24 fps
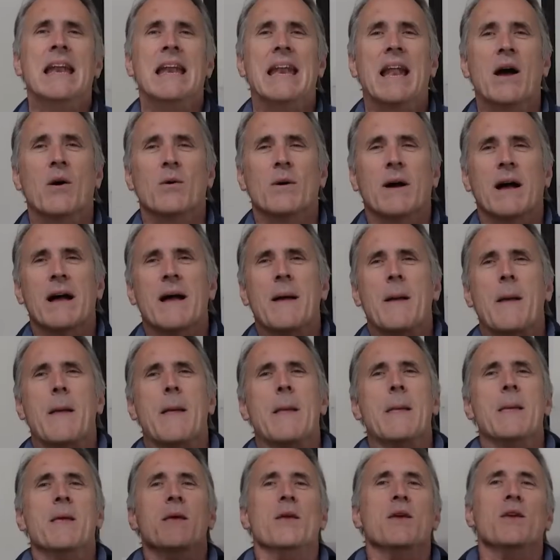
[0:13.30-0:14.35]
Now,
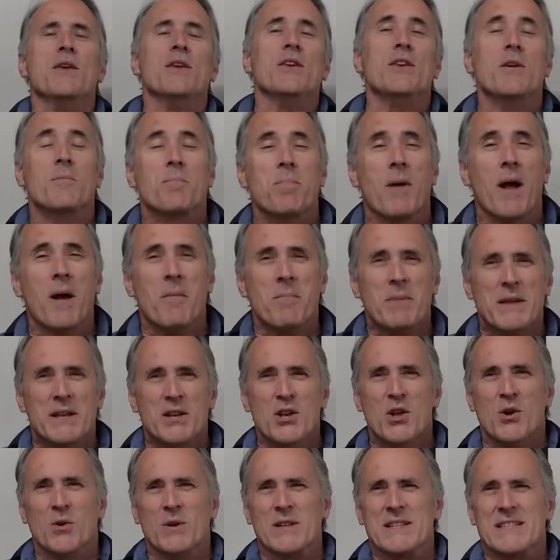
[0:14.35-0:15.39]
you probably
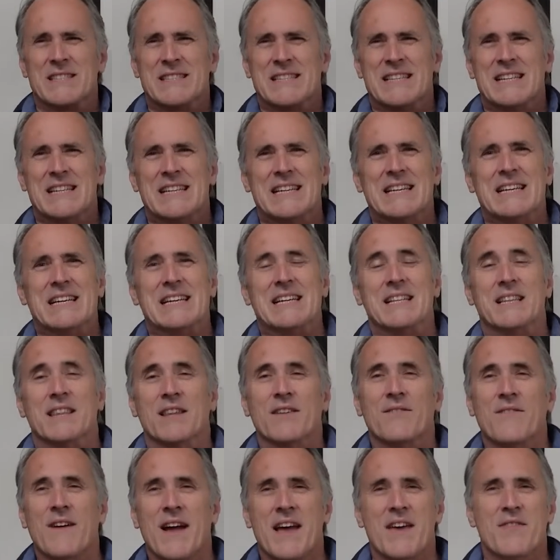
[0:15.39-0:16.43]
noticed that uh,
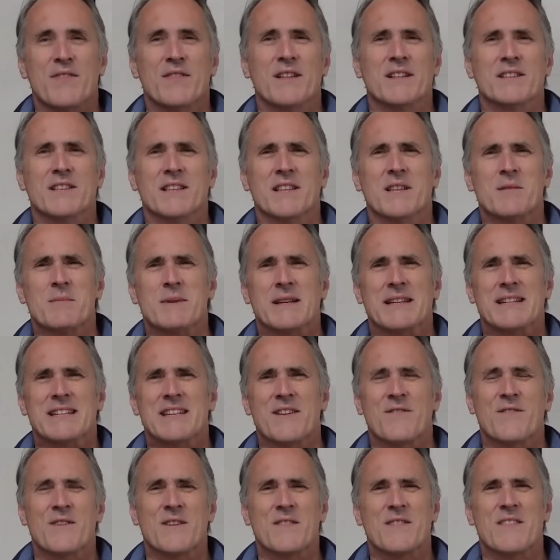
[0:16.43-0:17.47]
Leviathan's a little bit
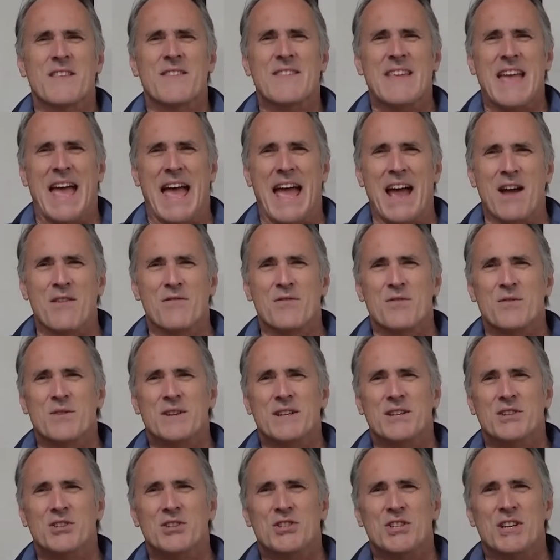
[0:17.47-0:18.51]
different than the
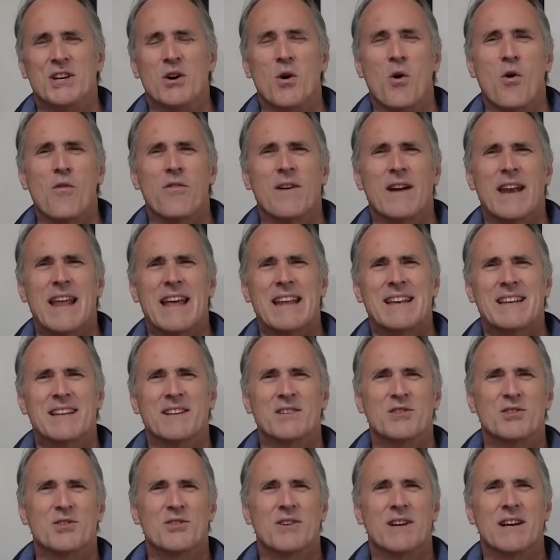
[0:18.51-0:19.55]
average uh,
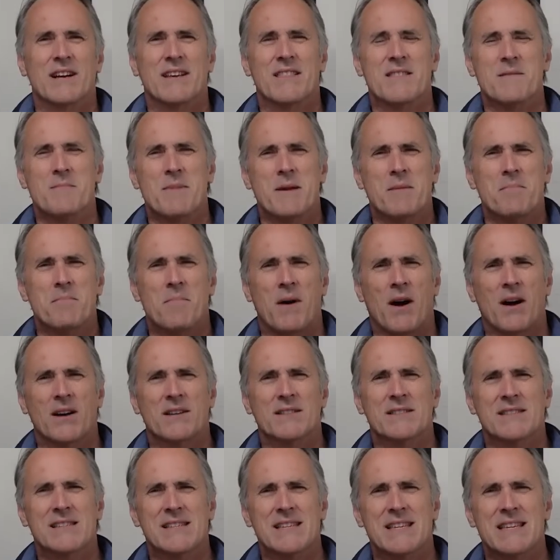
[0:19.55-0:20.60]
overlanding truck, the big
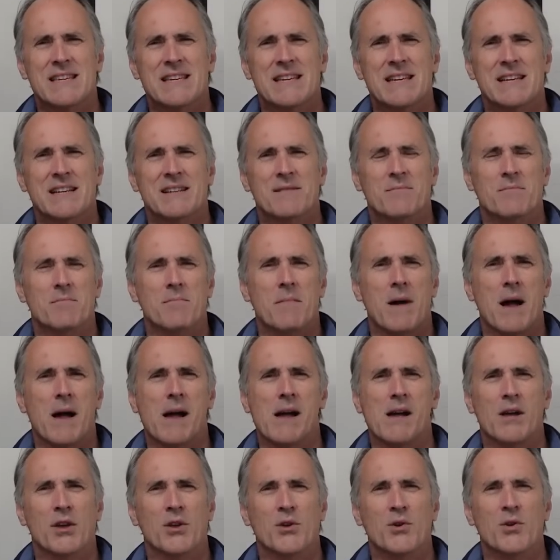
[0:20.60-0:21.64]
boxy um,
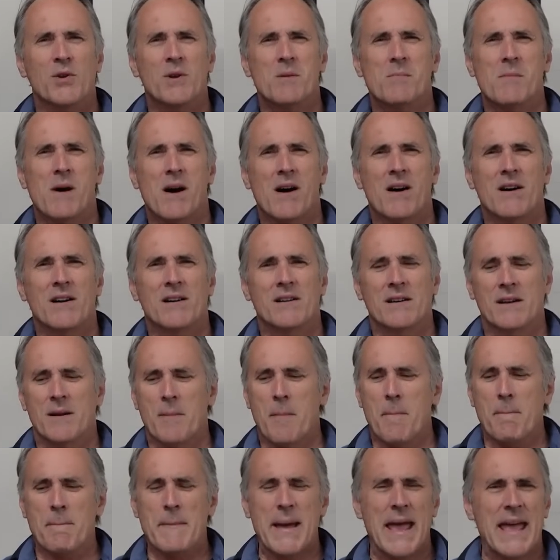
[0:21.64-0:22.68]
uh,
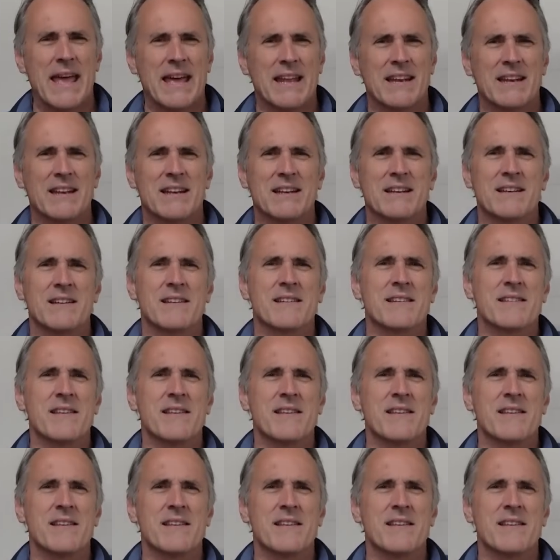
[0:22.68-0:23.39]
Unimog, MAN,